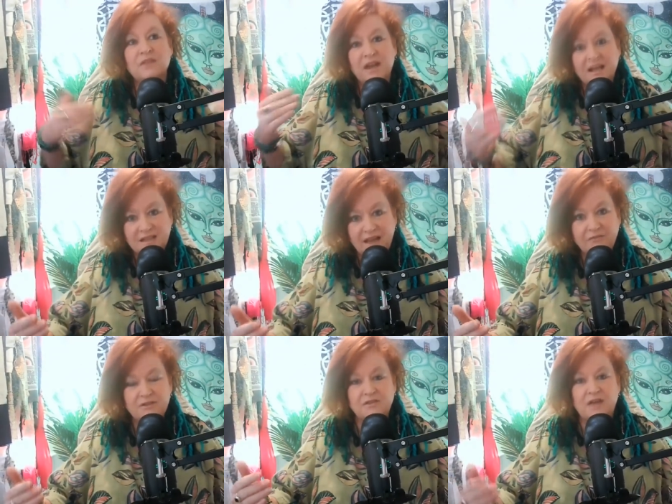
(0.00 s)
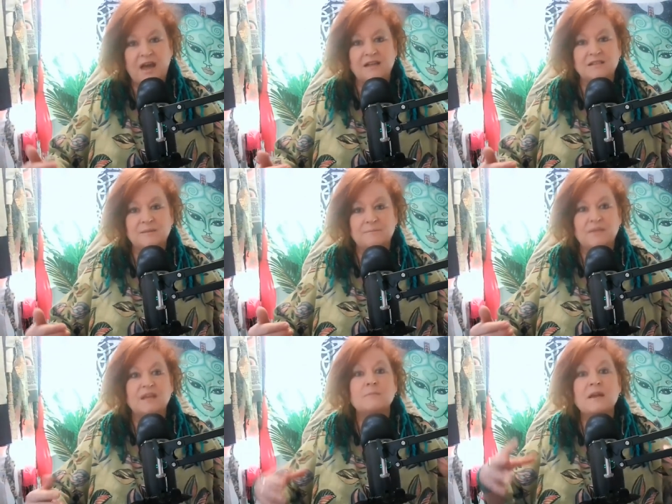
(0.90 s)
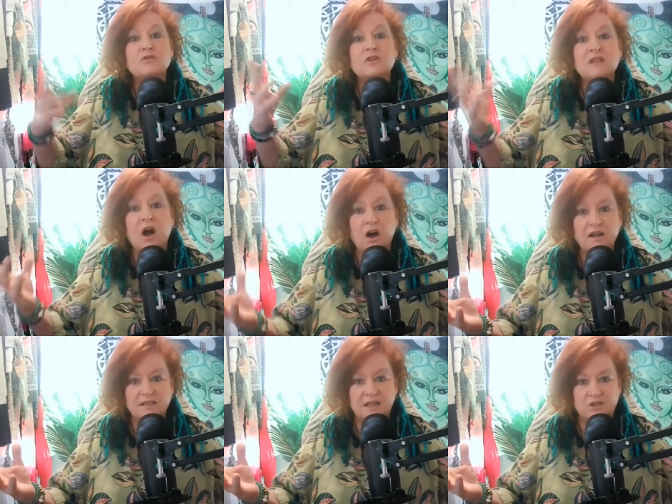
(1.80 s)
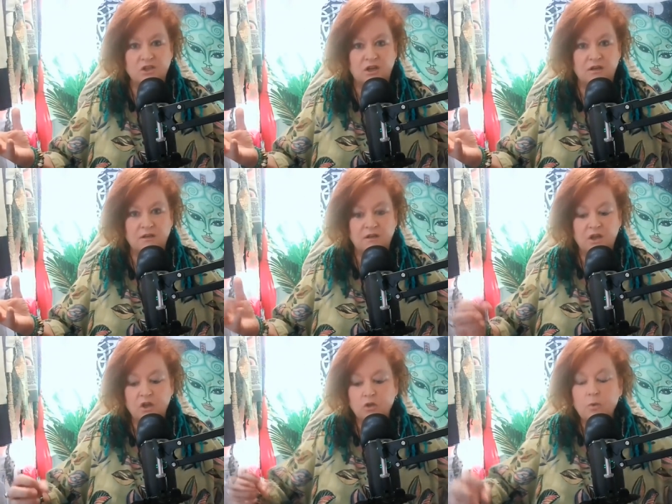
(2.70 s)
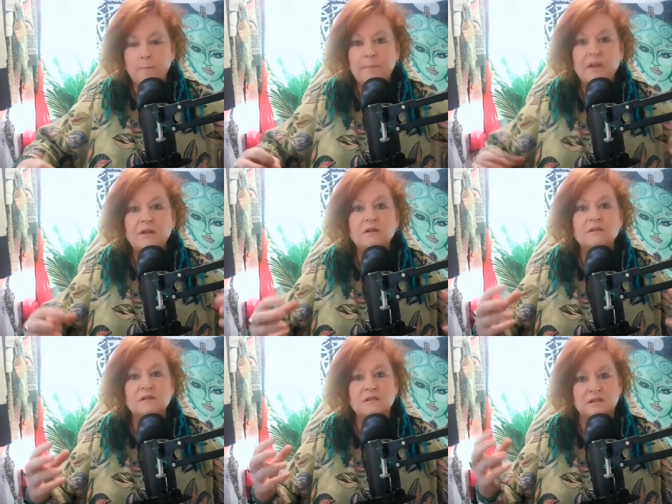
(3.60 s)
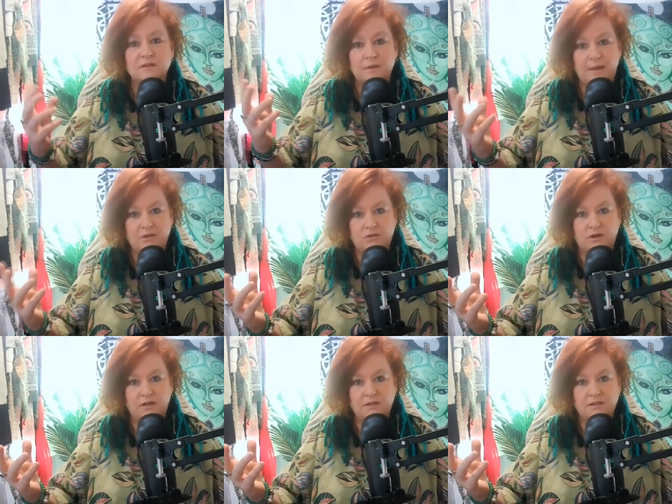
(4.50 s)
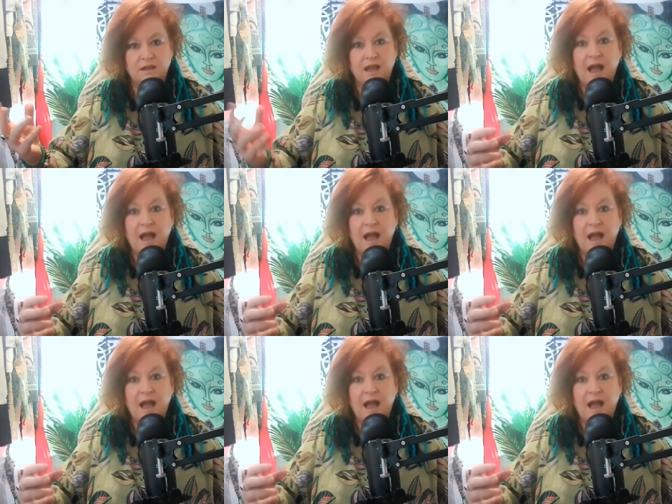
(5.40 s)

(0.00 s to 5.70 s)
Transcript: The next level to that is matrix architecture. You build the matrix.